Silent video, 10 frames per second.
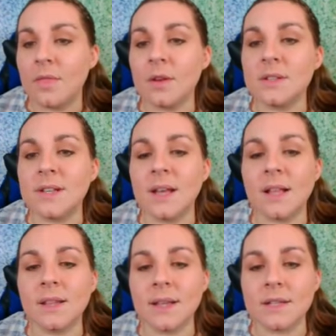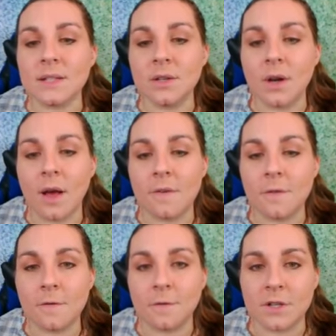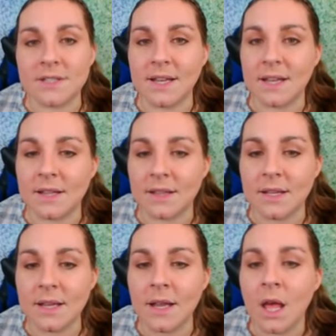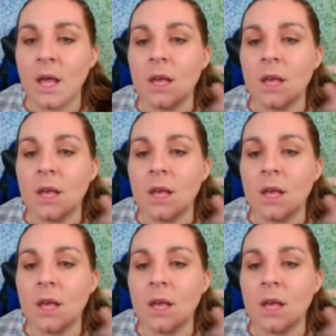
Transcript: There is an elixir of fertility.